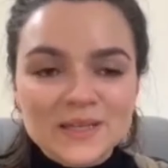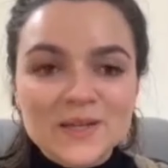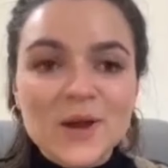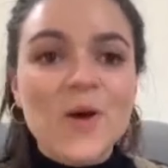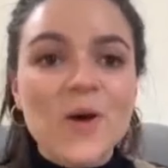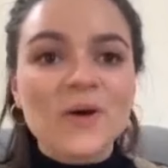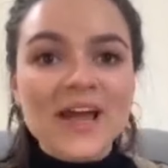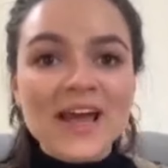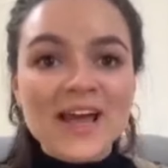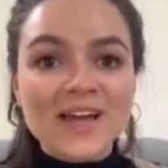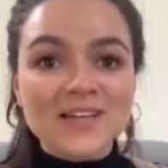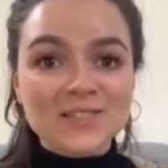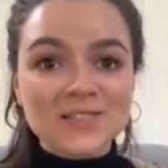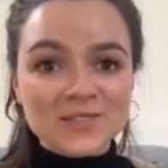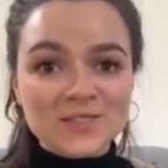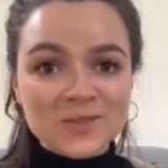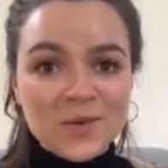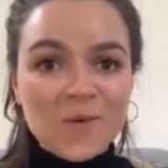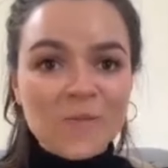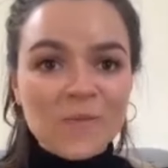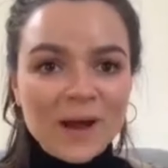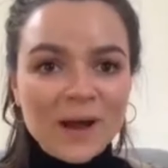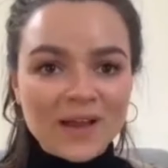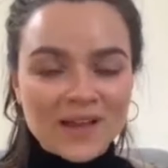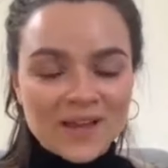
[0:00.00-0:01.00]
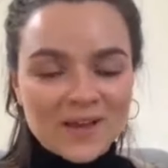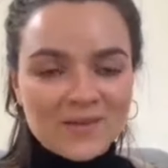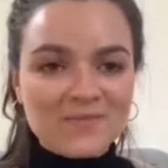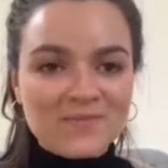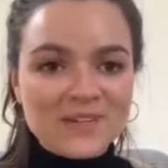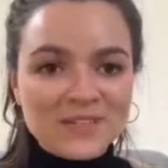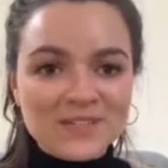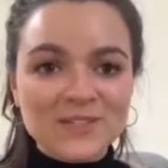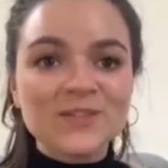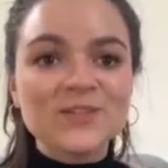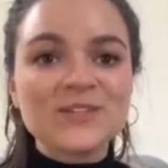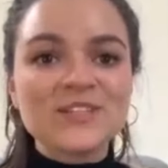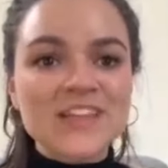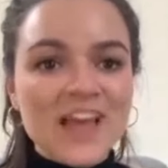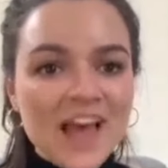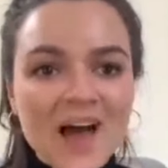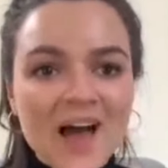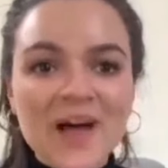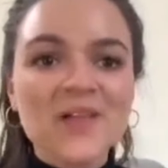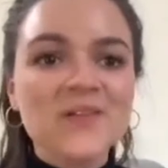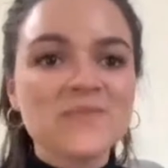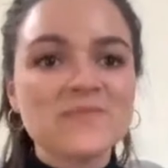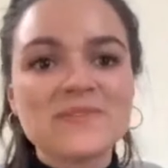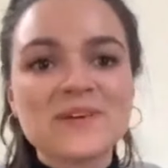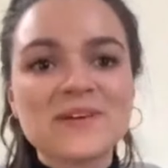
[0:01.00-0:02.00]
Okay, so what can we do to
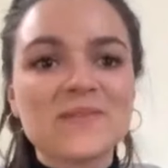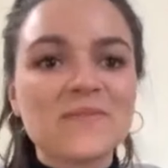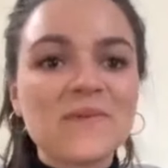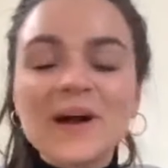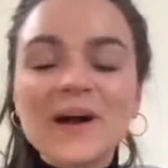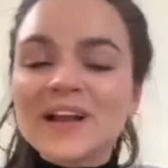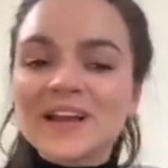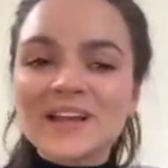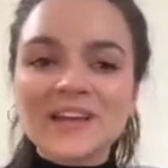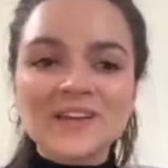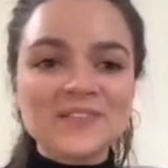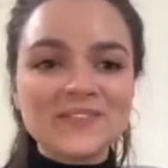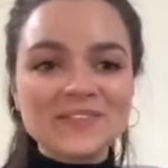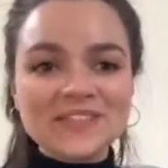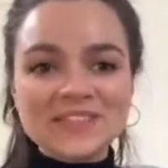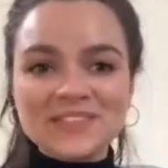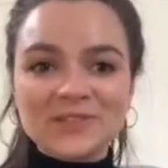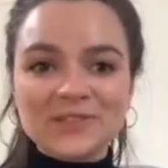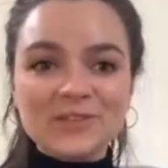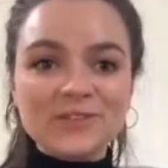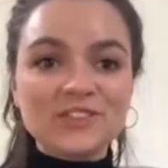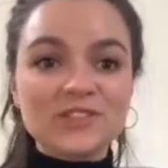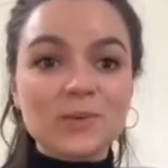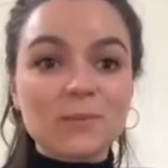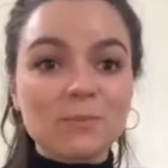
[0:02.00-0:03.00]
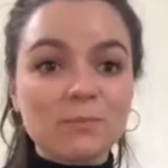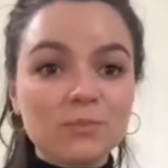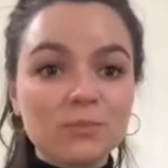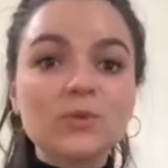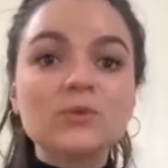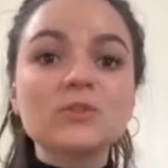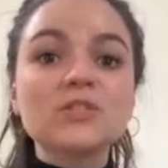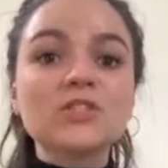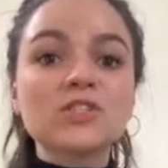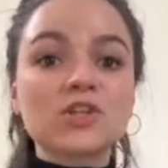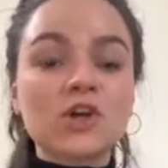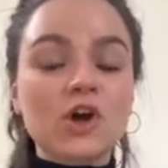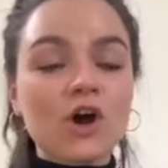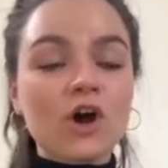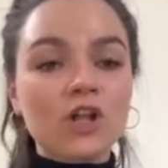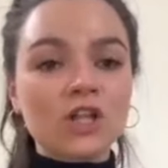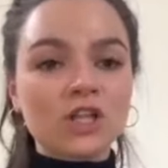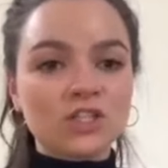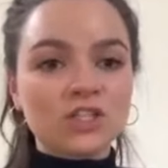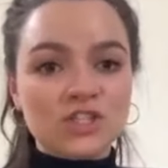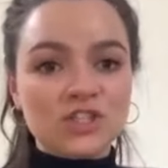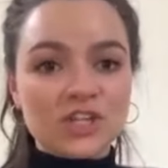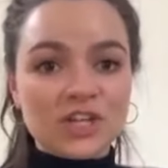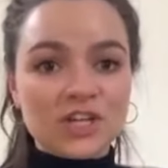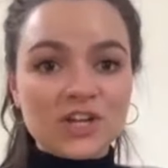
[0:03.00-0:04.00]
help it? What can we do to boost
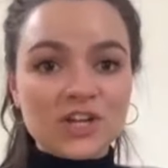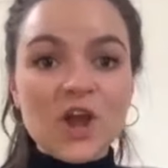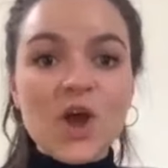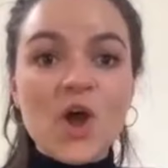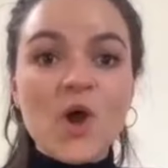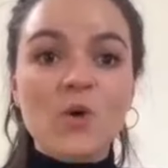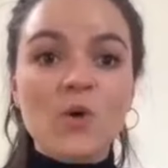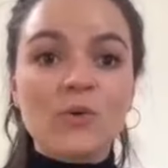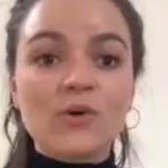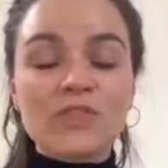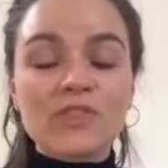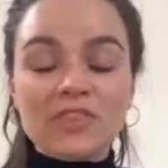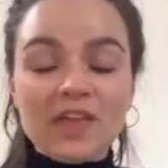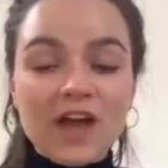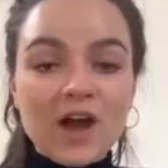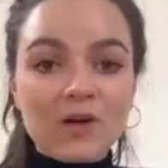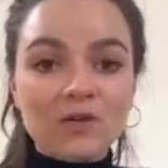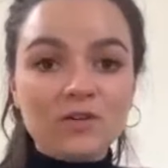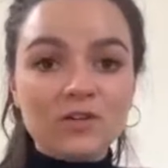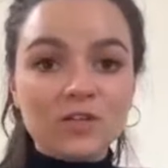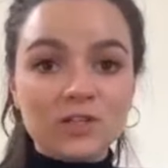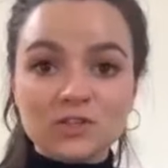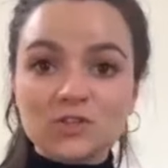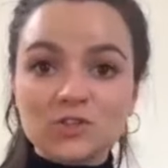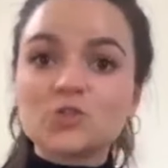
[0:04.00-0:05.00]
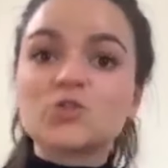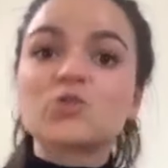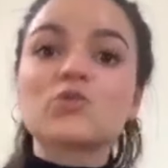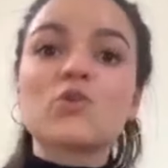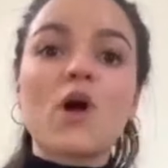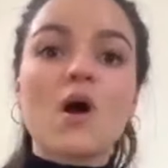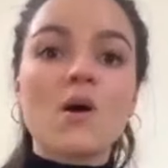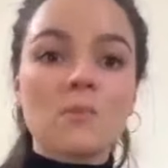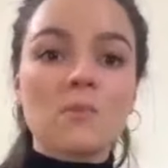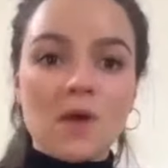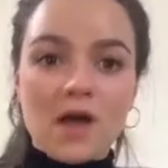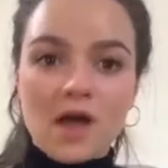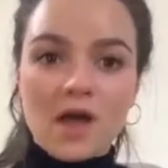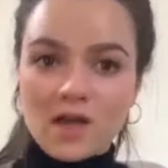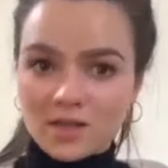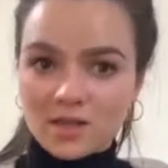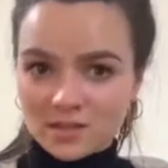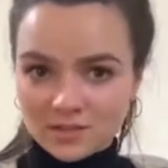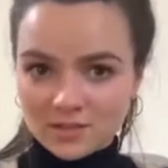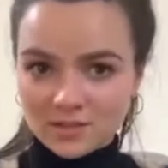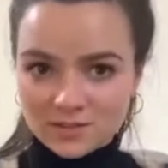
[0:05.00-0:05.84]
collagen without trauma?